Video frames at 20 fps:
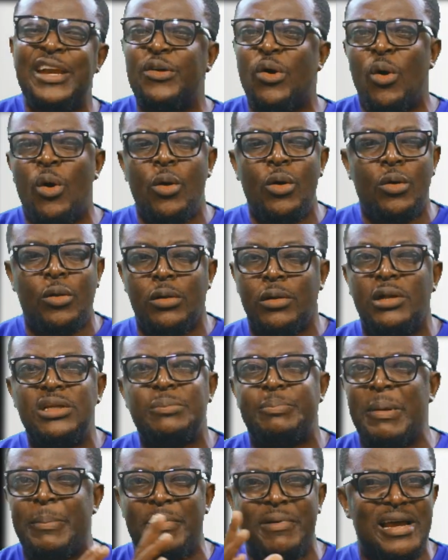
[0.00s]
and all, all
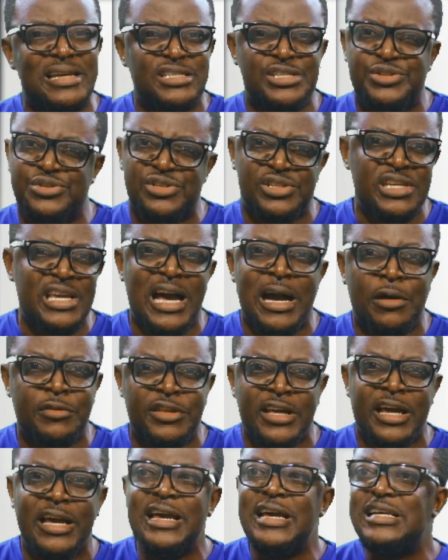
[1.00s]
the paparazzi to see out
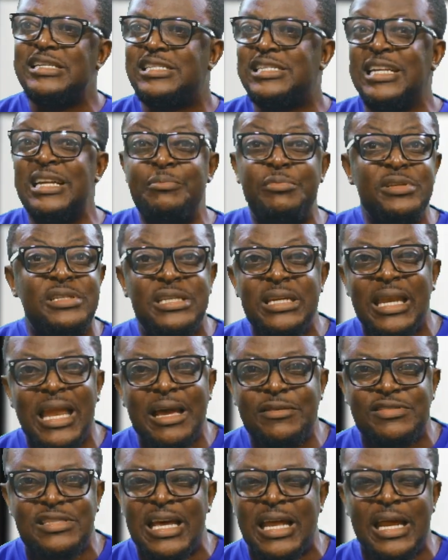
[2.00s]
there, celebrity
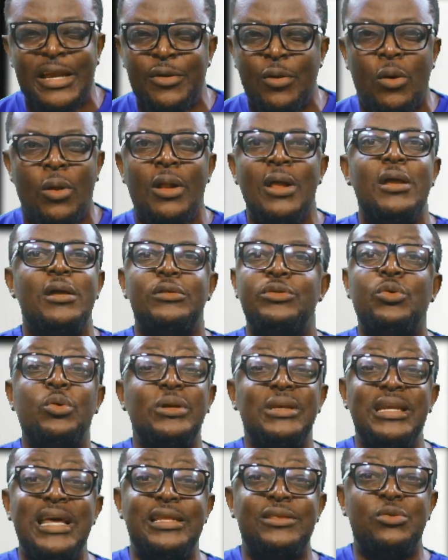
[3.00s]
lifestyle and all.
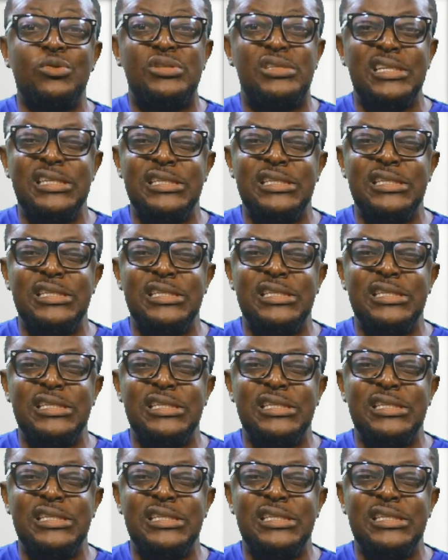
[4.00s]
Don't let those